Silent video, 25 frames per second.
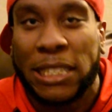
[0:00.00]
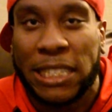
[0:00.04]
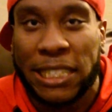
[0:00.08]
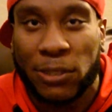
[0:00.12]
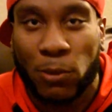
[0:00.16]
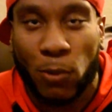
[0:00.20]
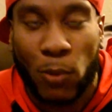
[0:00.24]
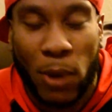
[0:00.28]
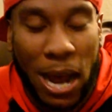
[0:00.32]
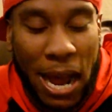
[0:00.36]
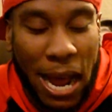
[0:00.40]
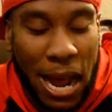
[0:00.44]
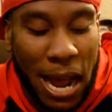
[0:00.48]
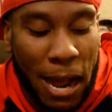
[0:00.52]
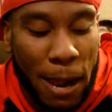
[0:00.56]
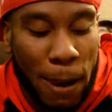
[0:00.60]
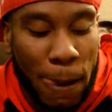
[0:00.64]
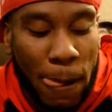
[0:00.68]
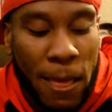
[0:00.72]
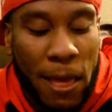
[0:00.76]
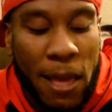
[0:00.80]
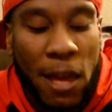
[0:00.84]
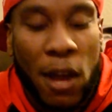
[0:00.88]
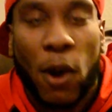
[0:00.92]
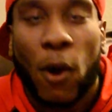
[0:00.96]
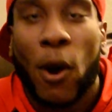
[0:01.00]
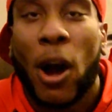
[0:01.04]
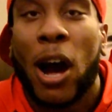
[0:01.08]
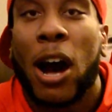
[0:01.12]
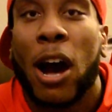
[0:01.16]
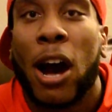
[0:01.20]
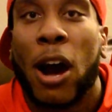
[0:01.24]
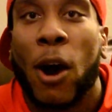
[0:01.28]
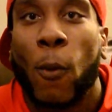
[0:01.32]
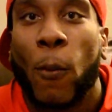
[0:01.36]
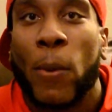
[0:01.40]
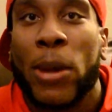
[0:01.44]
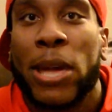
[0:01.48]
is why
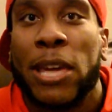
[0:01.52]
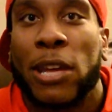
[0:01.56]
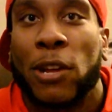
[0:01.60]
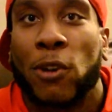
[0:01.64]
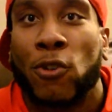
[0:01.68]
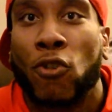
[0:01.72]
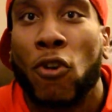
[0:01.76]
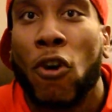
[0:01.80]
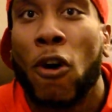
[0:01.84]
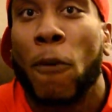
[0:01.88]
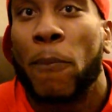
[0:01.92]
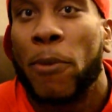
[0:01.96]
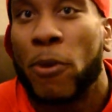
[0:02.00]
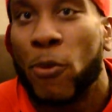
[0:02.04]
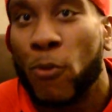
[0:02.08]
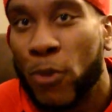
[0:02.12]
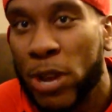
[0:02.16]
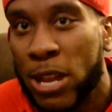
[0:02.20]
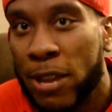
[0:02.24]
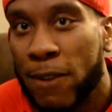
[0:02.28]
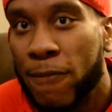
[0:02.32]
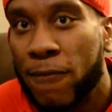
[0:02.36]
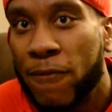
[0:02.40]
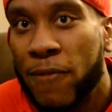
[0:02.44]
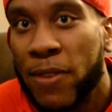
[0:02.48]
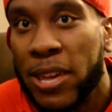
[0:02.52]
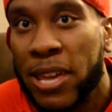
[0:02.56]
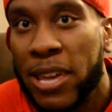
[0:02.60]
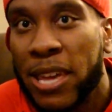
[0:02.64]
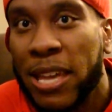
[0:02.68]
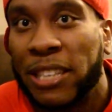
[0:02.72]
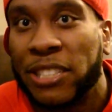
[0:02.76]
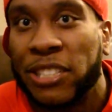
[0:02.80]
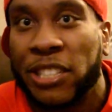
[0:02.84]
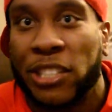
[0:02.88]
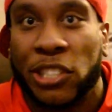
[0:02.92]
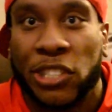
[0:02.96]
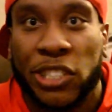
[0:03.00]
we incorporate
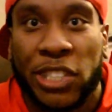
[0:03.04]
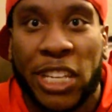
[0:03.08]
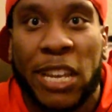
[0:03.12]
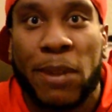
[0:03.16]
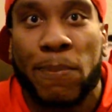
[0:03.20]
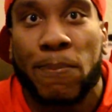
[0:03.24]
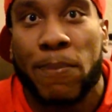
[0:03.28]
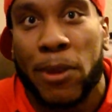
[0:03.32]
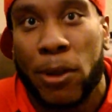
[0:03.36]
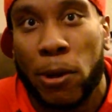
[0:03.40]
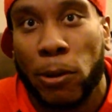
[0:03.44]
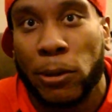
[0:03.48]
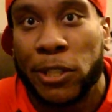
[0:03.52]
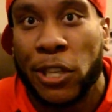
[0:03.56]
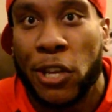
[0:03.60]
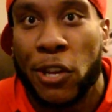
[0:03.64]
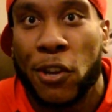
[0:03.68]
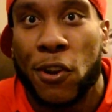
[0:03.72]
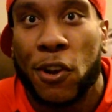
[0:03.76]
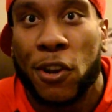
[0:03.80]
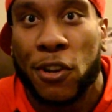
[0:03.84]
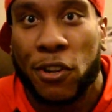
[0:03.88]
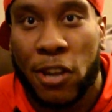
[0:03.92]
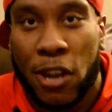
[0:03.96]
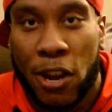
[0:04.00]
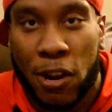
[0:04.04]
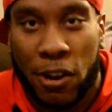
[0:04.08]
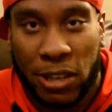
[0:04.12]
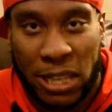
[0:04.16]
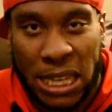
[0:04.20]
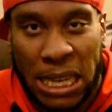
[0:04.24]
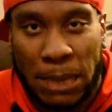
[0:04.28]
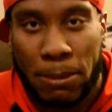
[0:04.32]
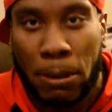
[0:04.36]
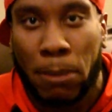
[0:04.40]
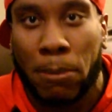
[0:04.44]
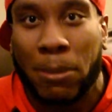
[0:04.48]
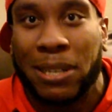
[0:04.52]
refeeds and cheat meals here and there to
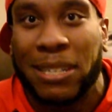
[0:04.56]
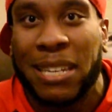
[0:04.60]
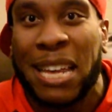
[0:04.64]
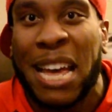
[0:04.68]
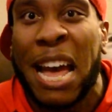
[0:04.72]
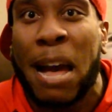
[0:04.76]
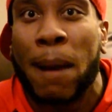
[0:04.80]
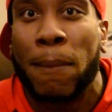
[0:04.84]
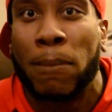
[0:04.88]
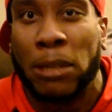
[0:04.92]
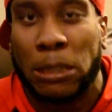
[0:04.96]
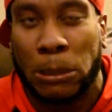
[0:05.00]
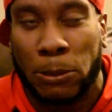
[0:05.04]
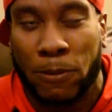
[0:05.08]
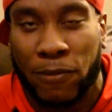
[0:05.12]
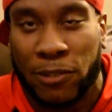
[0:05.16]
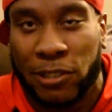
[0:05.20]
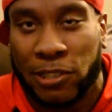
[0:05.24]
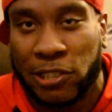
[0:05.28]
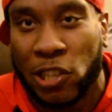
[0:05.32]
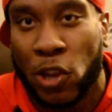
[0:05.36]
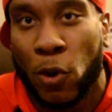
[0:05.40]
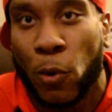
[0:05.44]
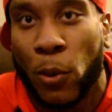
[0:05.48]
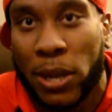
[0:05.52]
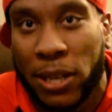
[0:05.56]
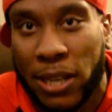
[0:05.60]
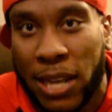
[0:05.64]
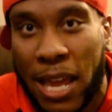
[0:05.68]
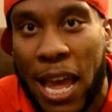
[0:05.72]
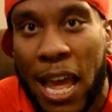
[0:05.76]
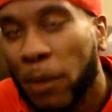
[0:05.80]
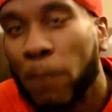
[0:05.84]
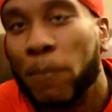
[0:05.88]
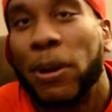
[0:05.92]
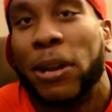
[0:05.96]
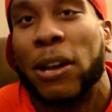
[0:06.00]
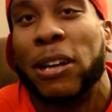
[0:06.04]
keep our metabolism from slowing
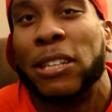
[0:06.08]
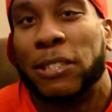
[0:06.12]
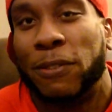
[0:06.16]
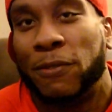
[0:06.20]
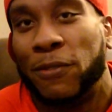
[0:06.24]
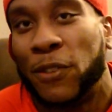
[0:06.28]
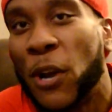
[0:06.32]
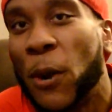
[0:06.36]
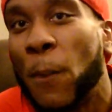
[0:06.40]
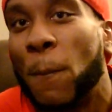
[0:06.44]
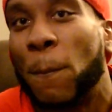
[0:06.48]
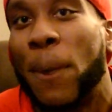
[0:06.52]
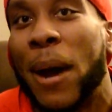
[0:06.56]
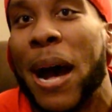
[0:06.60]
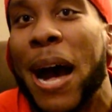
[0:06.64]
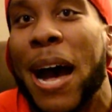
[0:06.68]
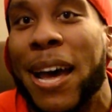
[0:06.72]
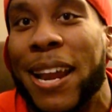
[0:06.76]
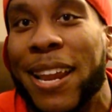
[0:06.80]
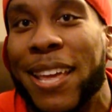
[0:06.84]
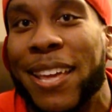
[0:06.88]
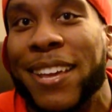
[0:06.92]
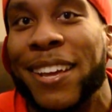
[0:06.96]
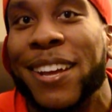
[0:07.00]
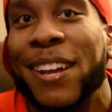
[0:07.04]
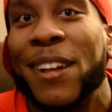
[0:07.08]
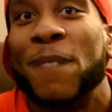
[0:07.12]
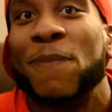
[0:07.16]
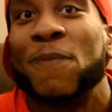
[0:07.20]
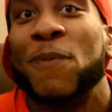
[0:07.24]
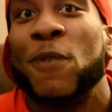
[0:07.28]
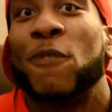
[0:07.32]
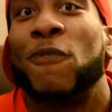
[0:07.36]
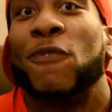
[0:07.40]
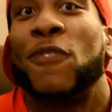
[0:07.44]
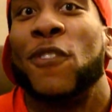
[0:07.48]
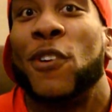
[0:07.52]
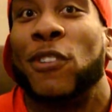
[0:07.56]
down. Because if your body
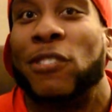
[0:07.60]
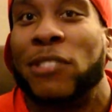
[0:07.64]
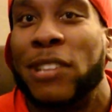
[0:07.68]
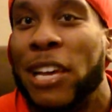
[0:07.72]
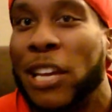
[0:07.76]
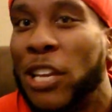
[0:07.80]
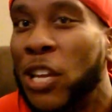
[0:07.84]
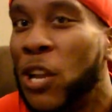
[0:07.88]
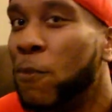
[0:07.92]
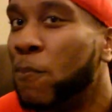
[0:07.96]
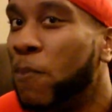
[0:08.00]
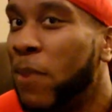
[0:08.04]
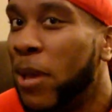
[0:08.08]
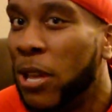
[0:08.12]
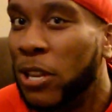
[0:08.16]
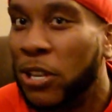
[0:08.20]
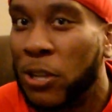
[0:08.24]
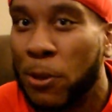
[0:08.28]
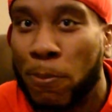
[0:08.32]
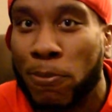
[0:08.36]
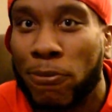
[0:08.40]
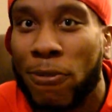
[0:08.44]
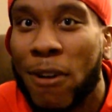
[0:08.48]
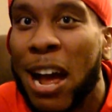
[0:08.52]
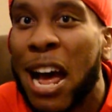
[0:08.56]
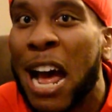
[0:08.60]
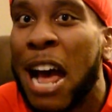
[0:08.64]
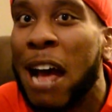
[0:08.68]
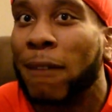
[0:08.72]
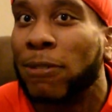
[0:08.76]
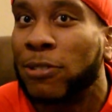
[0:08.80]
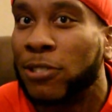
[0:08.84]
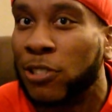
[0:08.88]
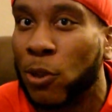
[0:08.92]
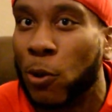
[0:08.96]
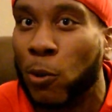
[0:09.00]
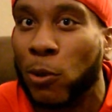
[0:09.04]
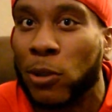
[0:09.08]
feels like you're being deprived
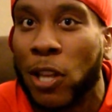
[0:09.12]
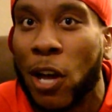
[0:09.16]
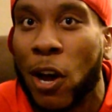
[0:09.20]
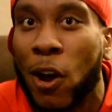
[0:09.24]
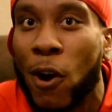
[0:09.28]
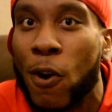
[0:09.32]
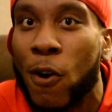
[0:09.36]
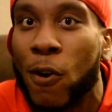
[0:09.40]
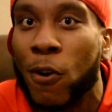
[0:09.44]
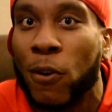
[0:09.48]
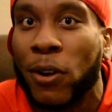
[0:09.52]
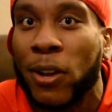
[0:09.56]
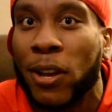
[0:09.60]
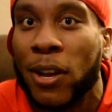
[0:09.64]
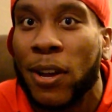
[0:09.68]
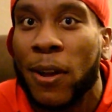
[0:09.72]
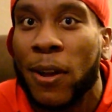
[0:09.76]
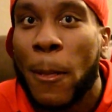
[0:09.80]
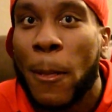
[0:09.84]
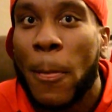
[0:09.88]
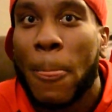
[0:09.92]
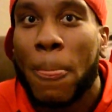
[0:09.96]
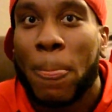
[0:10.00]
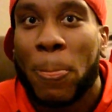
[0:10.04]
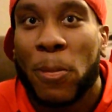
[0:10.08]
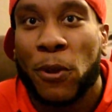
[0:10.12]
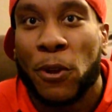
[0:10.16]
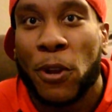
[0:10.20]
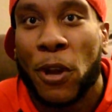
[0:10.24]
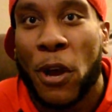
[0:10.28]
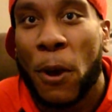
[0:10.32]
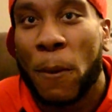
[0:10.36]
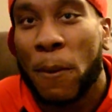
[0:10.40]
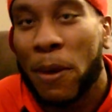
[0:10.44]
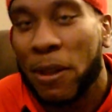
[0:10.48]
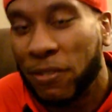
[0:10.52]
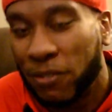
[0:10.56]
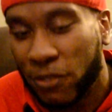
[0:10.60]
so long, you know,
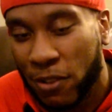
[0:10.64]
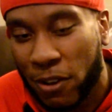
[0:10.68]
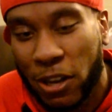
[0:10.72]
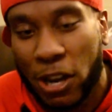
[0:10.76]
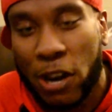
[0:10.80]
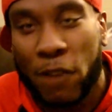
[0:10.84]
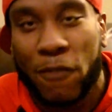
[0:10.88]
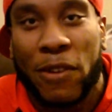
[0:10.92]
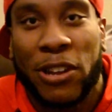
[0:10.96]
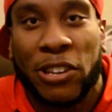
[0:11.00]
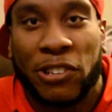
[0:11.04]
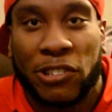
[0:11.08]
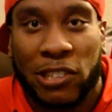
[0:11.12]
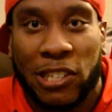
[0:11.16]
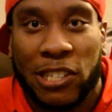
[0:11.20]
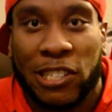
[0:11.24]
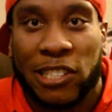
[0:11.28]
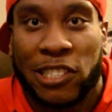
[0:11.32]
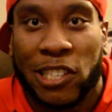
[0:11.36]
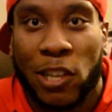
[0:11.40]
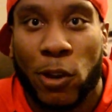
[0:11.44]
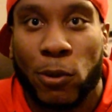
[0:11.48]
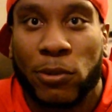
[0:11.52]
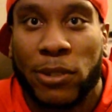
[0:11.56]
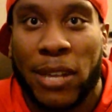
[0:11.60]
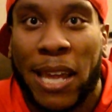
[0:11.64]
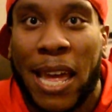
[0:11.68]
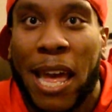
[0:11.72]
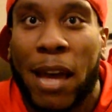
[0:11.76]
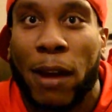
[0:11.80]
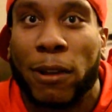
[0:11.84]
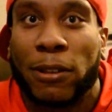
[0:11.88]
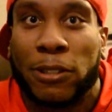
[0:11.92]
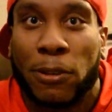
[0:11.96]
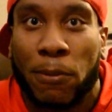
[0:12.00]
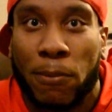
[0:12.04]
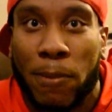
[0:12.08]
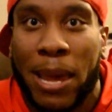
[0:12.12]
it's going to eventually slow down
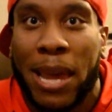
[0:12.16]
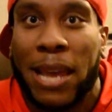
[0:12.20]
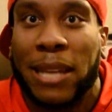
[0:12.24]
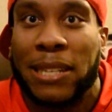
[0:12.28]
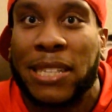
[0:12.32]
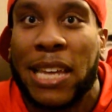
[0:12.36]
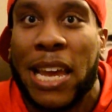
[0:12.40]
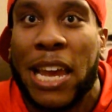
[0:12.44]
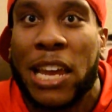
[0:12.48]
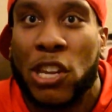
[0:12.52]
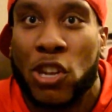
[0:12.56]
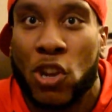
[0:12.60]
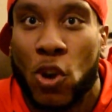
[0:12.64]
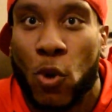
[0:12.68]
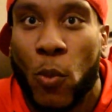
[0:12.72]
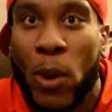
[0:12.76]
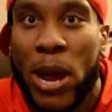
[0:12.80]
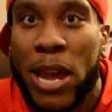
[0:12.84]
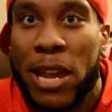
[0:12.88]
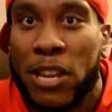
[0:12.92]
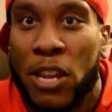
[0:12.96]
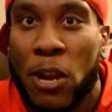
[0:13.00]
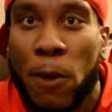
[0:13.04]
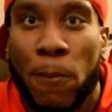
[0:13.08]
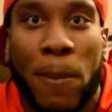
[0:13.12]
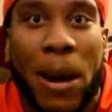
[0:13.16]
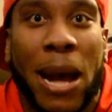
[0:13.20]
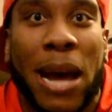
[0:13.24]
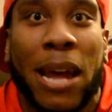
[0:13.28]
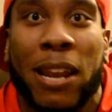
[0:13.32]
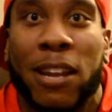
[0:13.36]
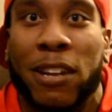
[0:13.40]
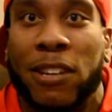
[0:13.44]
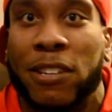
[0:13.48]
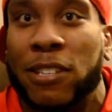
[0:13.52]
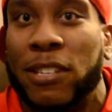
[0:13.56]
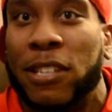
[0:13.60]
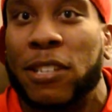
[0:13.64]
to maintain your weight. Your
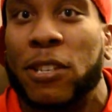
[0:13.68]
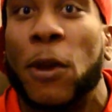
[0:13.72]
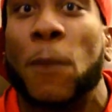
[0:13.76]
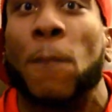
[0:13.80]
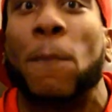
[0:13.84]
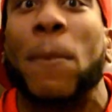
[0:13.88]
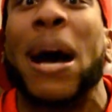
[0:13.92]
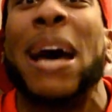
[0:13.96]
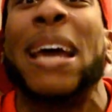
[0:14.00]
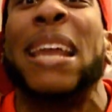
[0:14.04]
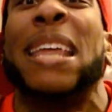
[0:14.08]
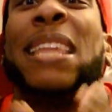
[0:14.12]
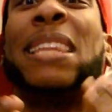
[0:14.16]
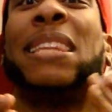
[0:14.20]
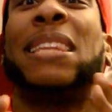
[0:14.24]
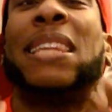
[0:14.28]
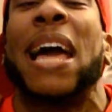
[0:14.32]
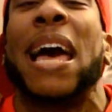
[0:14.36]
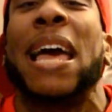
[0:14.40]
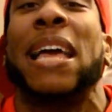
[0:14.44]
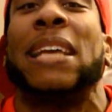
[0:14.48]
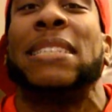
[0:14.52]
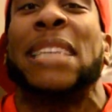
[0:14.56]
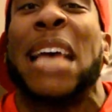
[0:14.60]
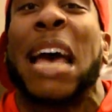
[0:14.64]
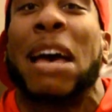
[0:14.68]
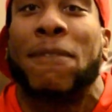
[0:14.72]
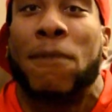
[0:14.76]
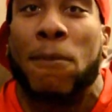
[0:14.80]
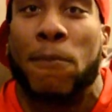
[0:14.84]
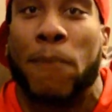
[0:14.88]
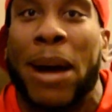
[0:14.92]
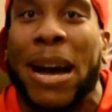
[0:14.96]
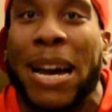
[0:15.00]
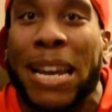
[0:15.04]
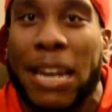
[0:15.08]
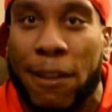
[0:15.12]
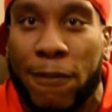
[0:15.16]
body likes having
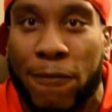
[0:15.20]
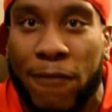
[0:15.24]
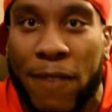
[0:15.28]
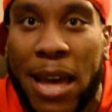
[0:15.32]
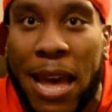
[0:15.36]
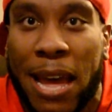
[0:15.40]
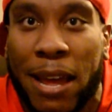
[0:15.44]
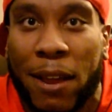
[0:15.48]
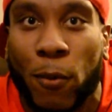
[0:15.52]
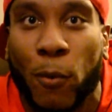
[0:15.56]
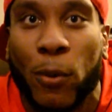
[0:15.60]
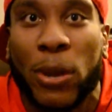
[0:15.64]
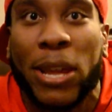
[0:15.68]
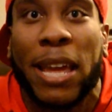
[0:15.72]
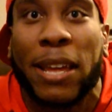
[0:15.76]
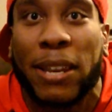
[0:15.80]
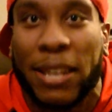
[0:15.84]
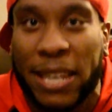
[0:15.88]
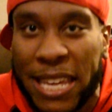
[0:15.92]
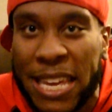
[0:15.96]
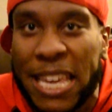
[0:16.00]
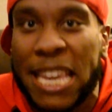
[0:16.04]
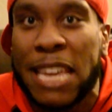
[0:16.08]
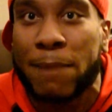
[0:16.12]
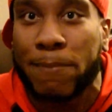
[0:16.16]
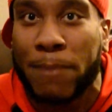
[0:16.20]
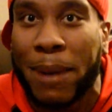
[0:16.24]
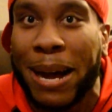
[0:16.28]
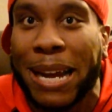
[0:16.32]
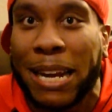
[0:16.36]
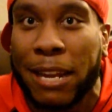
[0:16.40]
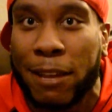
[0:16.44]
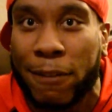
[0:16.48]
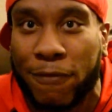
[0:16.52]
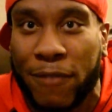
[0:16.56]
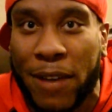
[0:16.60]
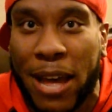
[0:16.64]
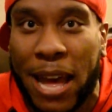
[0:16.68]
body fat. We need body
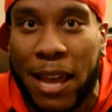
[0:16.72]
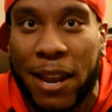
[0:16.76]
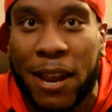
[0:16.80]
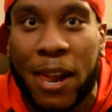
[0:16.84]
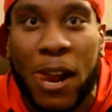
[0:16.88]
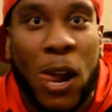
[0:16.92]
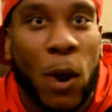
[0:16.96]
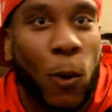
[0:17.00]
fat.